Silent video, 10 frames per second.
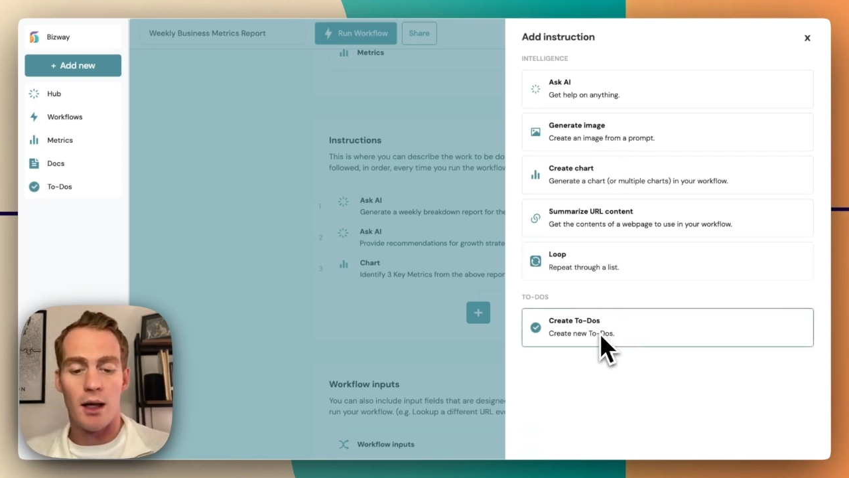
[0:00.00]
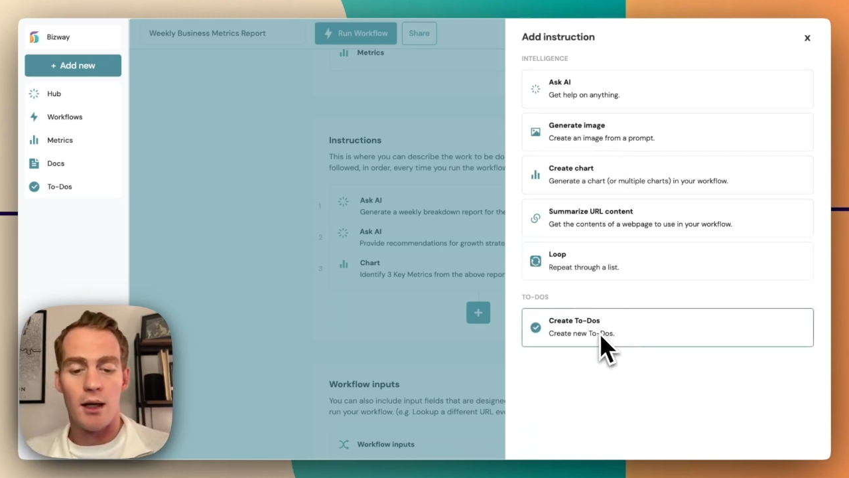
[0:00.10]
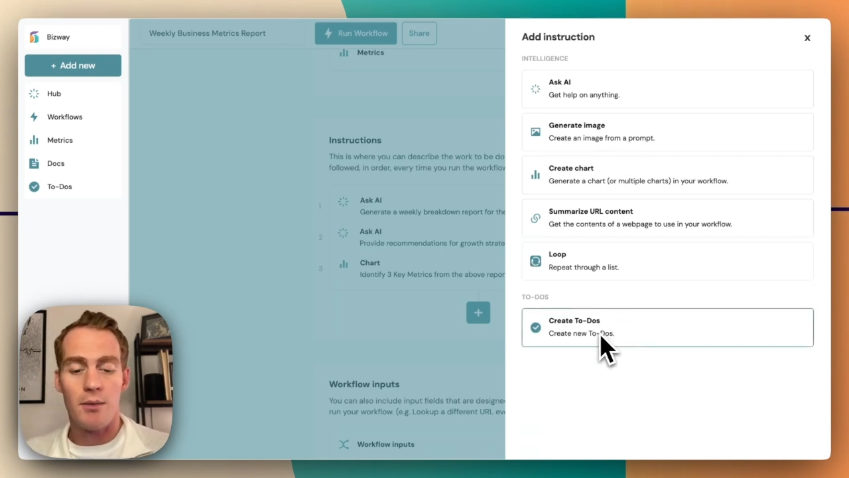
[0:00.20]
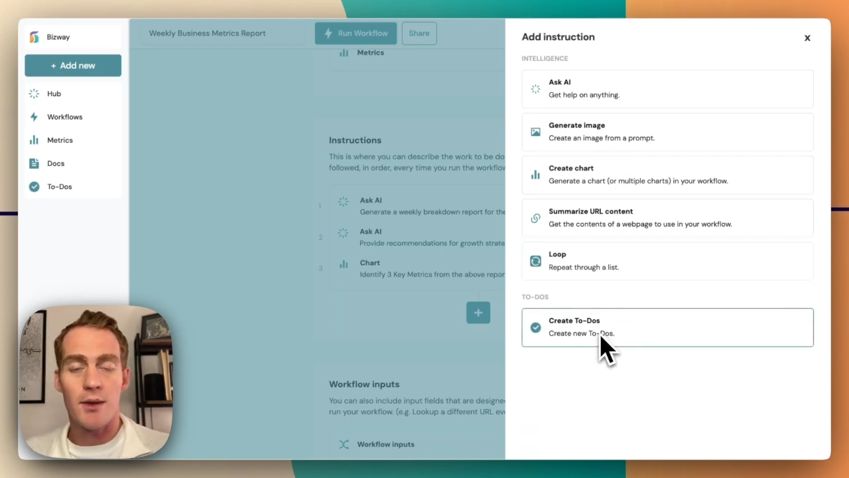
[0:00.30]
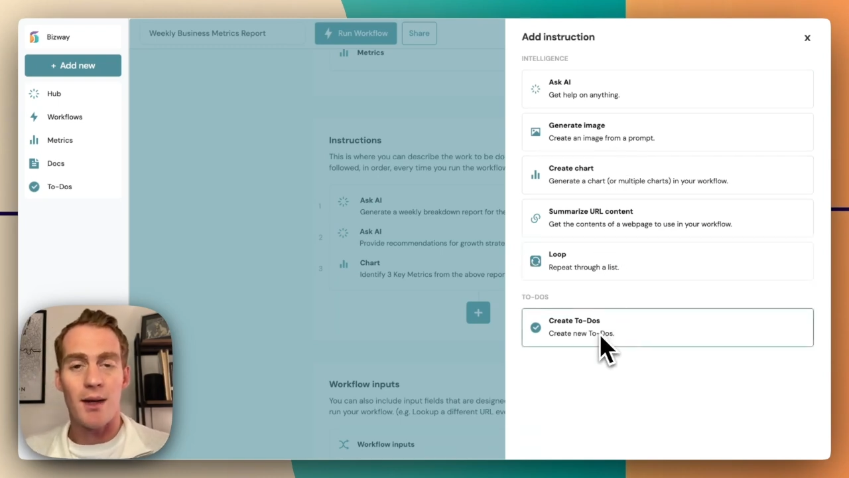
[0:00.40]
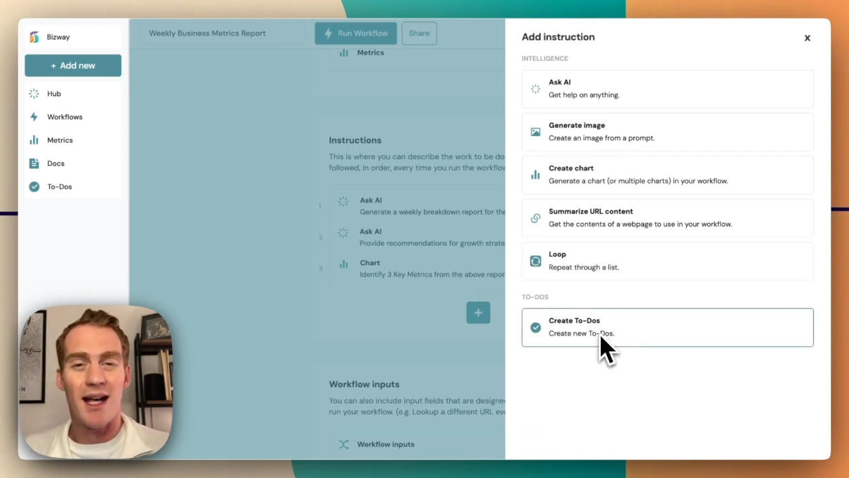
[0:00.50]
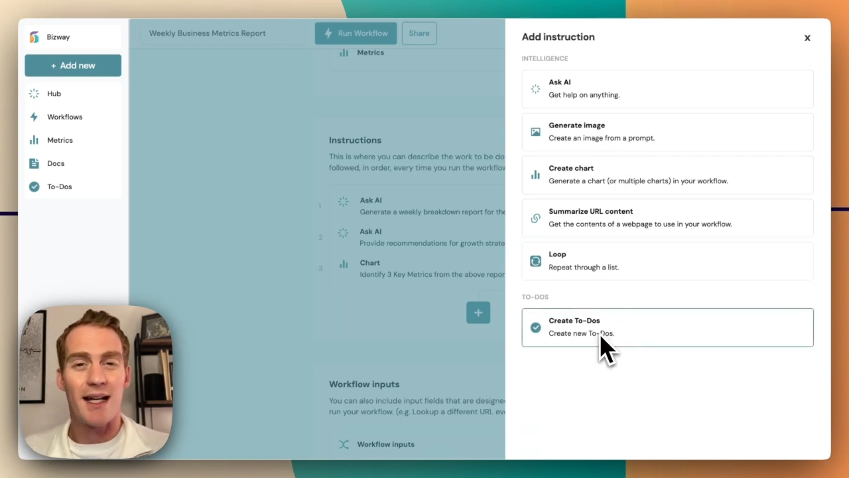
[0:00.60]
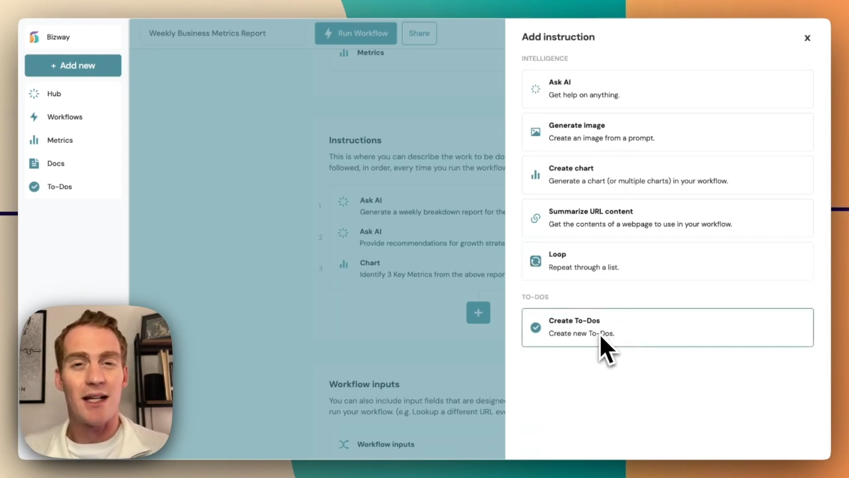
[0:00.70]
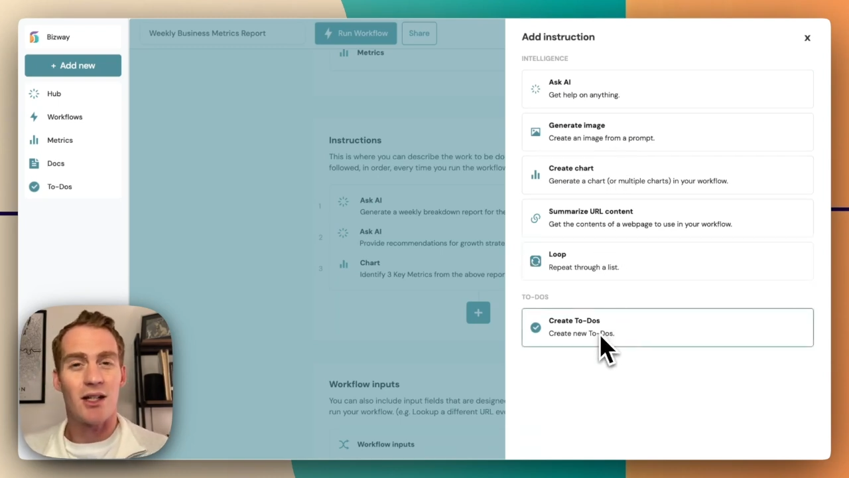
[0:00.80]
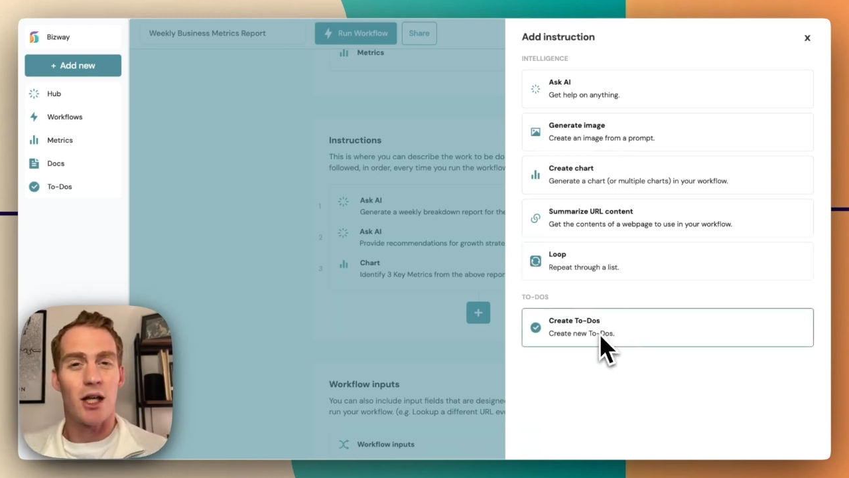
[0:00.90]
In Bizway, I can
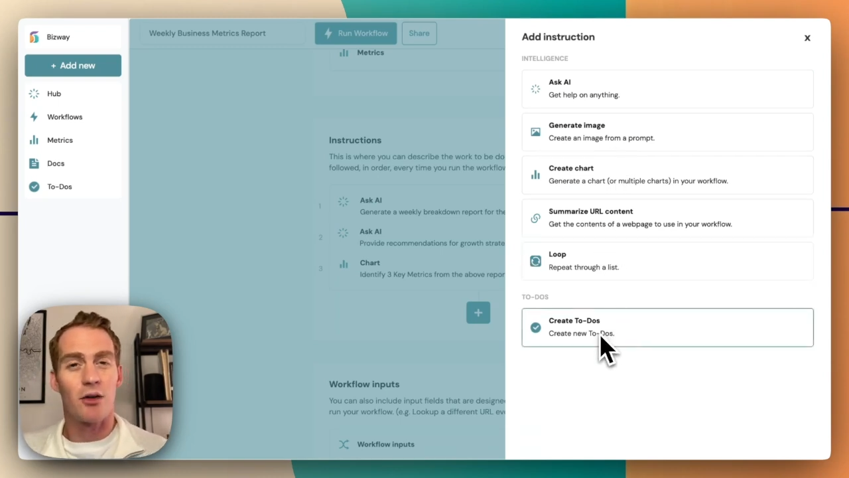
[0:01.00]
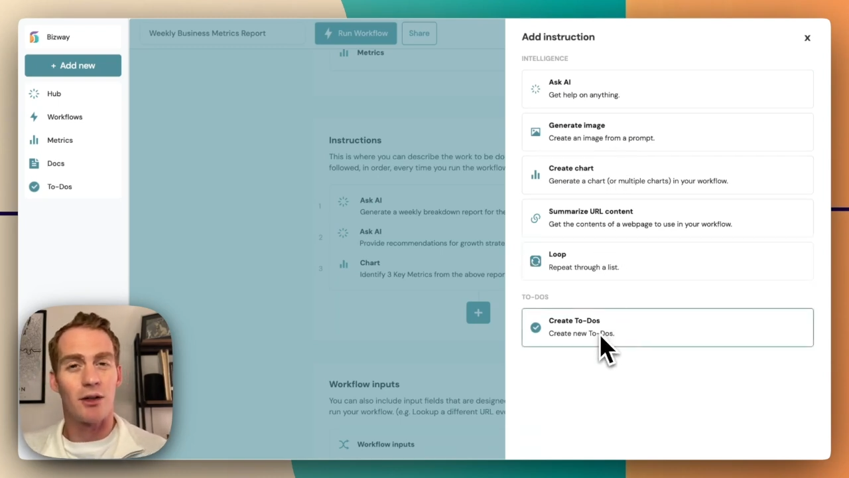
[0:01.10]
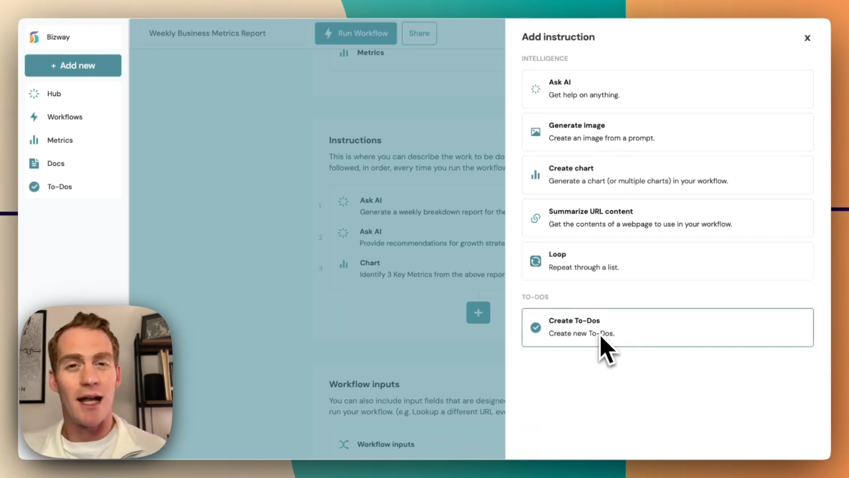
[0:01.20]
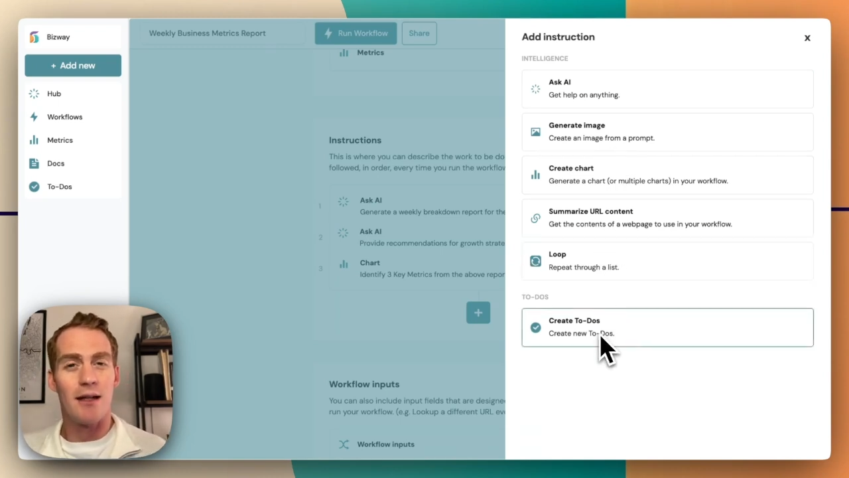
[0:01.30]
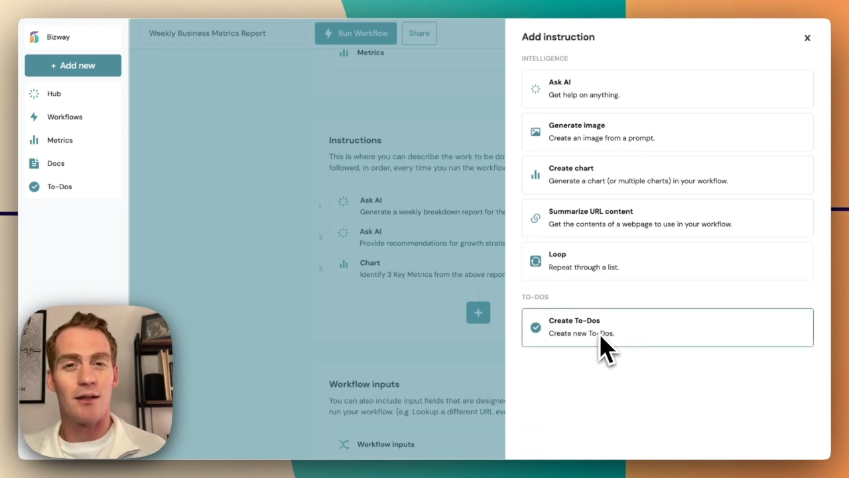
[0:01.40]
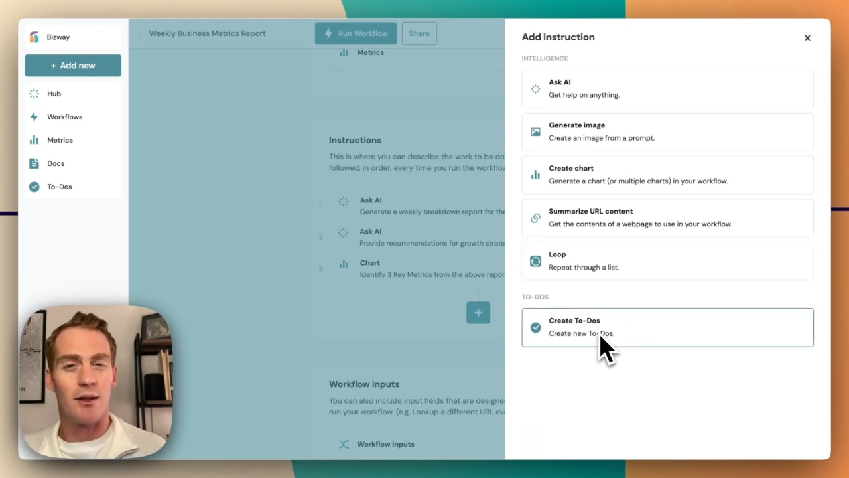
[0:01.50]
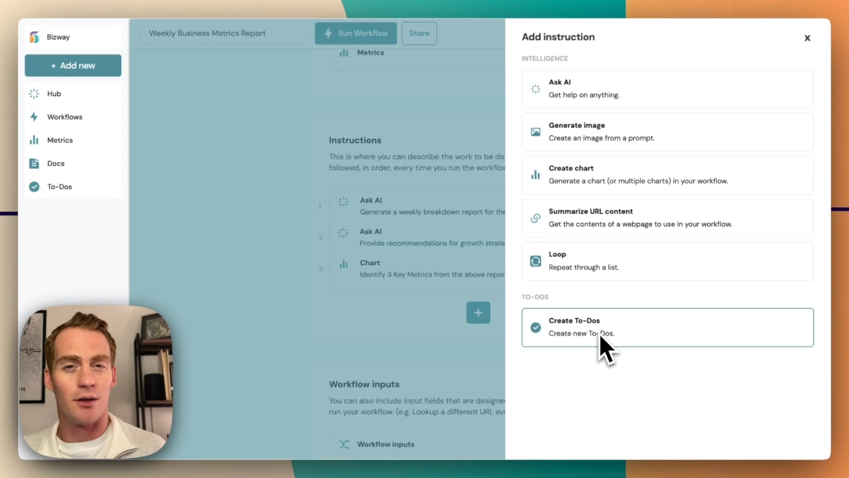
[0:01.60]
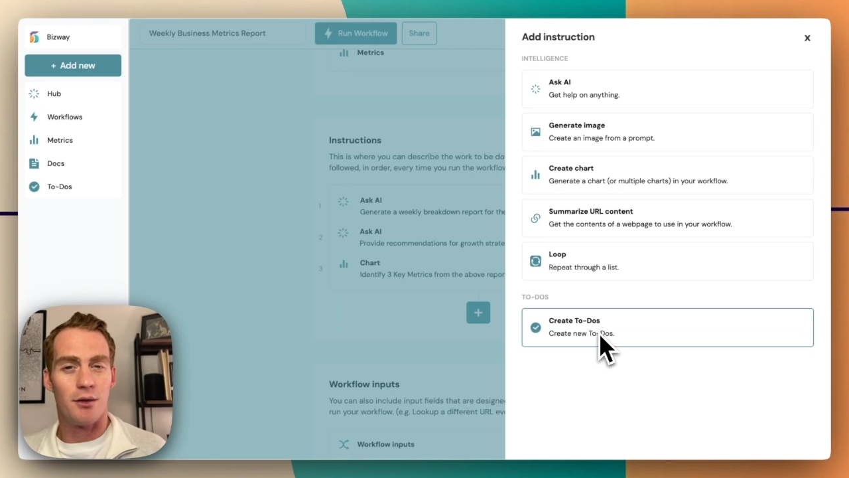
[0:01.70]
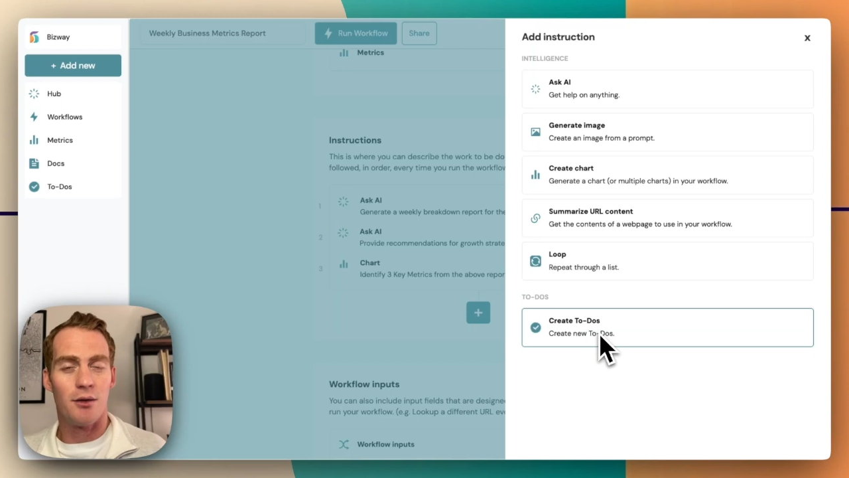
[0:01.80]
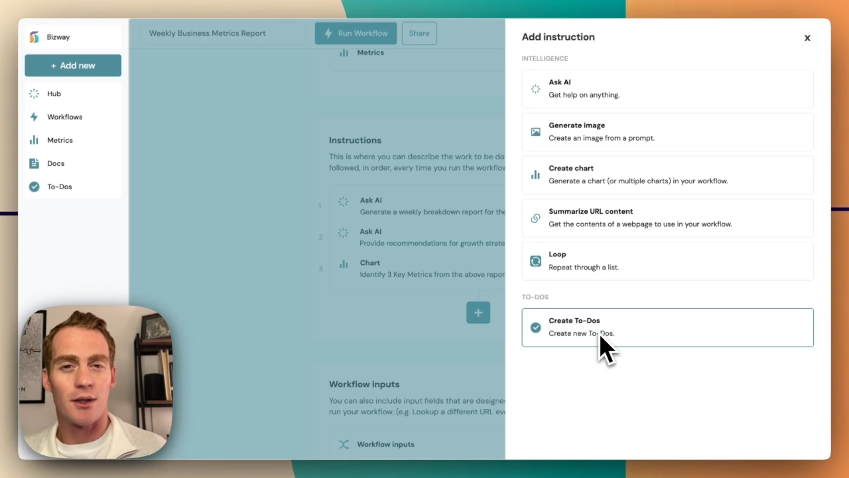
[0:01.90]
actually create
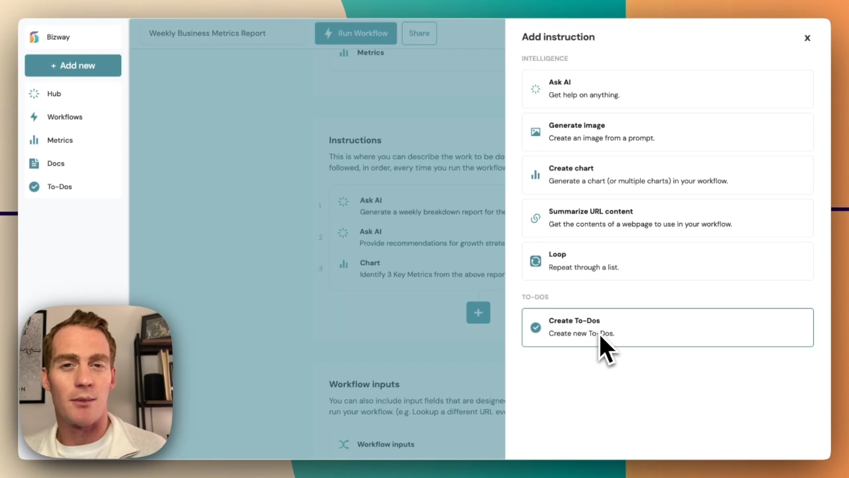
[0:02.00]
to-dos